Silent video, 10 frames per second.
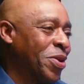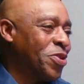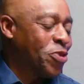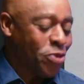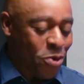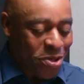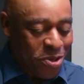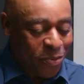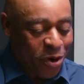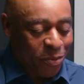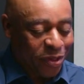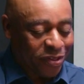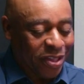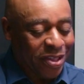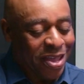know, you're showing your
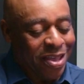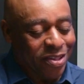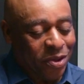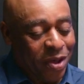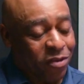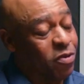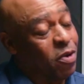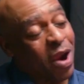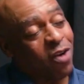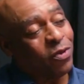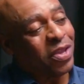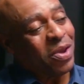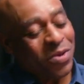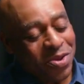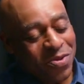purpose, and so that was a very powerful
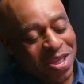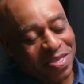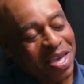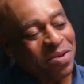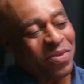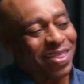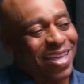thing. What, what, do you think about